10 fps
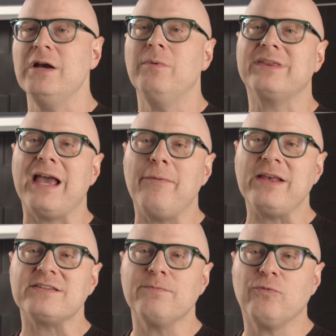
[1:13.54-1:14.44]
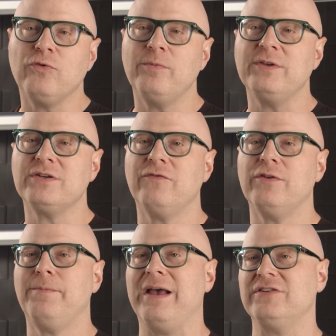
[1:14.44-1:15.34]
With Calman's improvements over the
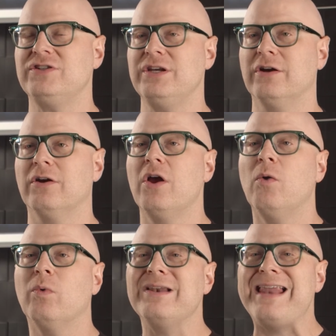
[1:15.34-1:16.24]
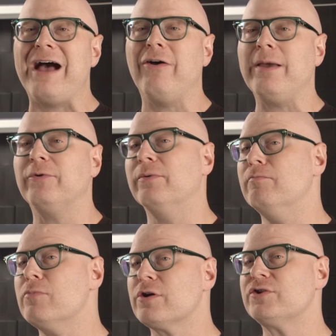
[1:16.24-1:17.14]
past year, we're now able to
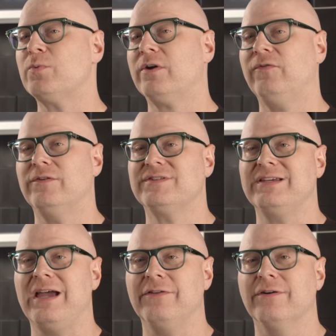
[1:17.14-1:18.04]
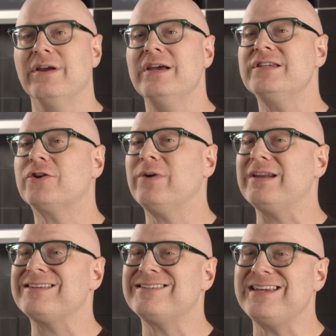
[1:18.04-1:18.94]
merge workflows together to create a
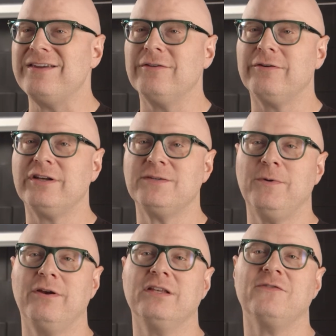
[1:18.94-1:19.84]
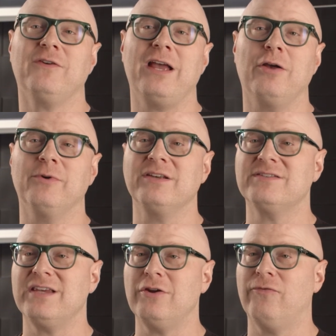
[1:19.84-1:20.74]
singular experience for calibrating
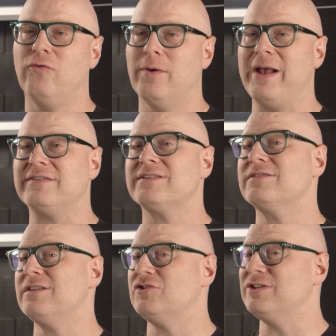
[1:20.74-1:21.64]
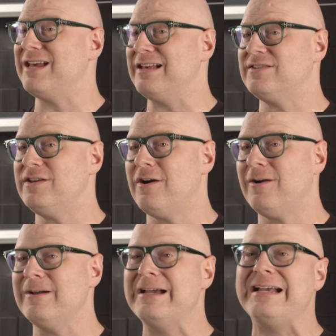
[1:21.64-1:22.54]
signal formats such as
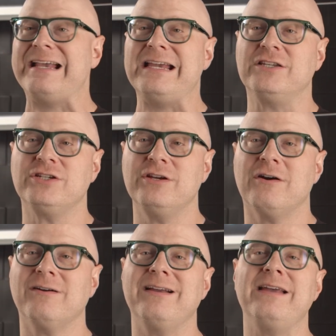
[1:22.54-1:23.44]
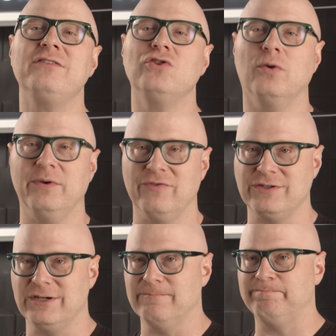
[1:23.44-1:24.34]
SDR, HDR, and Dolby Vision.